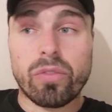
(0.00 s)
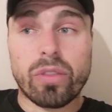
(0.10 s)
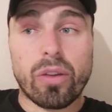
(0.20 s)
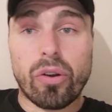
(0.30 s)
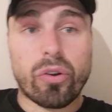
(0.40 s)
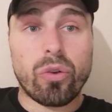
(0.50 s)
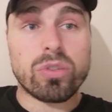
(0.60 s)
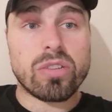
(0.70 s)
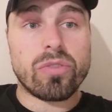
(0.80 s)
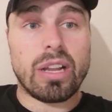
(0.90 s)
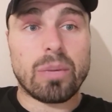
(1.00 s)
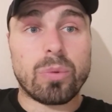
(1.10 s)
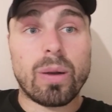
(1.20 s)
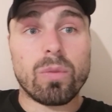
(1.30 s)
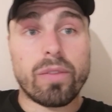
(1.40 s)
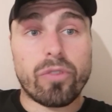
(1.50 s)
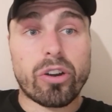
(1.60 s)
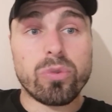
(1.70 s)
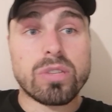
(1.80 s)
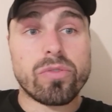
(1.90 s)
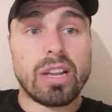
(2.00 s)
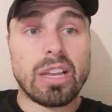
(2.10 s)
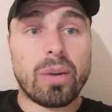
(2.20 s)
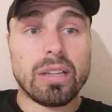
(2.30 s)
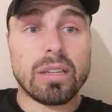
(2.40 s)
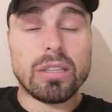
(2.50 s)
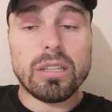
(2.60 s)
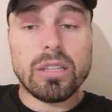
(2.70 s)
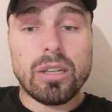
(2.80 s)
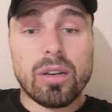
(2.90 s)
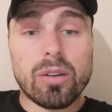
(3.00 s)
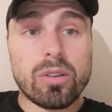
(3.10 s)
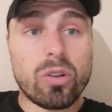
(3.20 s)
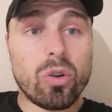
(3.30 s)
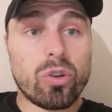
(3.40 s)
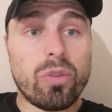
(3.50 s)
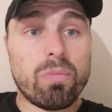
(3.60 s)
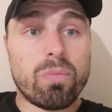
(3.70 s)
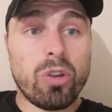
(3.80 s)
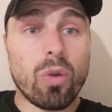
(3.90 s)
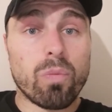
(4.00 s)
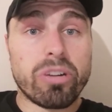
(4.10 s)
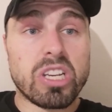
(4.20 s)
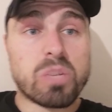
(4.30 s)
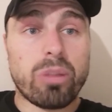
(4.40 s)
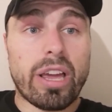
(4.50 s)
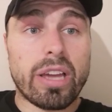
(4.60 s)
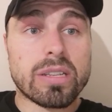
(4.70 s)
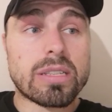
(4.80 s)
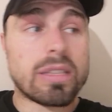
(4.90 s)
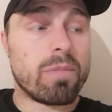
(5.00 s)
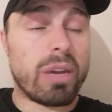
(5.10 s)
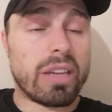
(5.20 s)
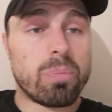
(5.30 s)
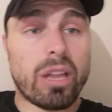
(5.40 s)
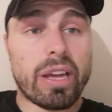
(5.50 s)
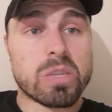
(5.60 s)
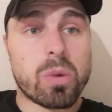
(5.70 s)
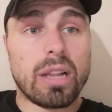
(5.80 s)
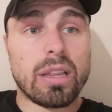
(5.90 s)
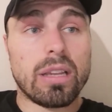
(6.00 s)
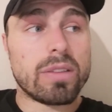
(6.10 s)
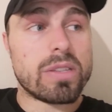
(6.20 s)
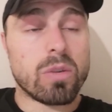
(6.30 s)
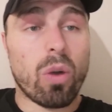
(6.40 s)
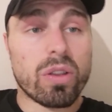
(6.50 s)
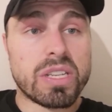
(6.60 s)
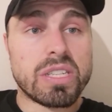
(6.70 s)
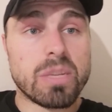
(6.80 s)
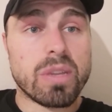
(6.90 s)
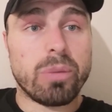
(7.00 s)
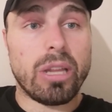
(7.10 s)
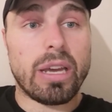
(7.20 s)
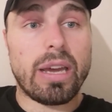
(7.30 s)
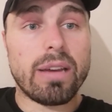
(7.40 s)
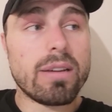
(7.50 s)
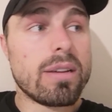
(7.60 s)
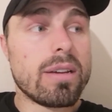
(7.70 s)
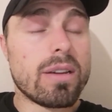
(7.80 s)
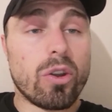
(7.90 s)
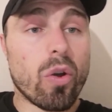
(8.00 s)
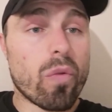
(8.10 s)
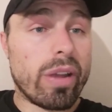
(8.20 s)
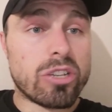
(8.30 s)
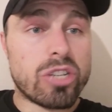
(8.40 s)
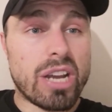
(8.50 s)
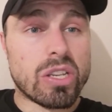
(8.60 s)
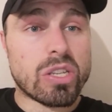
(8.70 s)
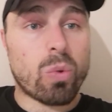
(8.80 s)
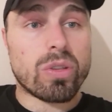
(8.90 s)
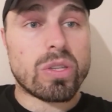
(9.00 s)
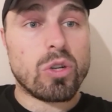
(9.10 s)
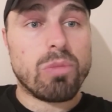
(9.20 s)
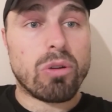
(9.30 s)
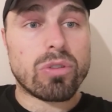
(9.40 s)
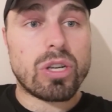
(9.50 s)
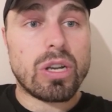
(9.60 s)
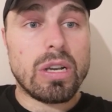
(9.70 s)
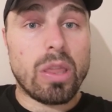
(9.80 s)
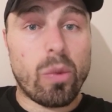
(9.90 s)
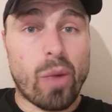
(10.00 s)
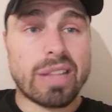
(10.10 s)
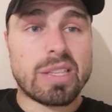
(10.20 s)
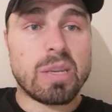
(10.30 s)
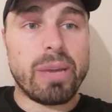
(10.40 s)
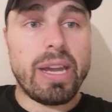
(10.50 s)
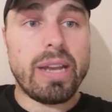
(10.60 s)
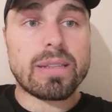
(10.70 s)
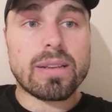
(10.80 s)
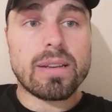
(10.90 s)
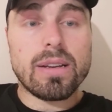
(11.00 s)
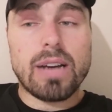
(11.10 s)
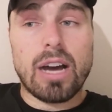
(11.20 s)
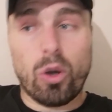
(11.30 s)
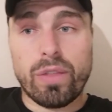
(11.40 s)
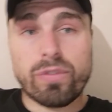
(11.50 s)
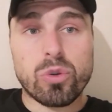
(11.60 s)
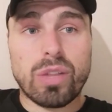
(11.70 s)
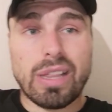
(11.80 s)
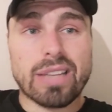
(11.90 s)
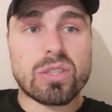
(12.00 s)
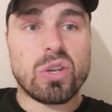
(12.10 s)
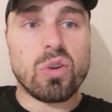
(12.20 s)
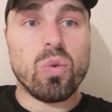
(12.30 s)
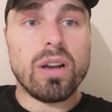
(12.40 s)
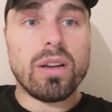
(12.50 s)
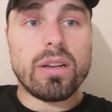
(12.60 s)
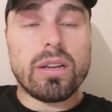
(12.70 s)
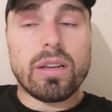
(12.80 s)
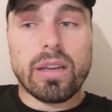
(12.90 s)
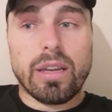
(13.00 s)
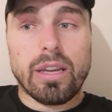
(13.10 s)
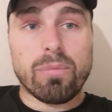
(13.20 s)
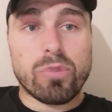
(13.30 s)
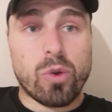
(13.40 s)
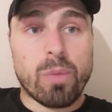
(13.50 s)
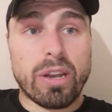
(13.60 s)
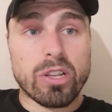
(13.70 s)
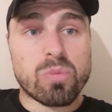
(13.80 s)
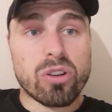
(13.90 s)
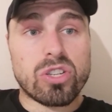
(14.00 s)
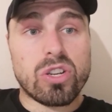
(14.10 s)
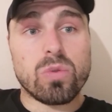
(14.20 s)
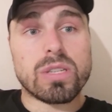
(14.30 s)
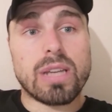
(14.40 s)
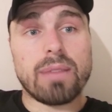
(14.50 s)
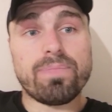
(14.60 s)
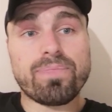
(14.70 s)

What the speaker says: they've recruited really well. Good young British players. They pick the players well to what system they play. They don't really change the squad too much. They're hard to beat. I know they've drew the last two. Drew at Middlesbrough on Tuesday,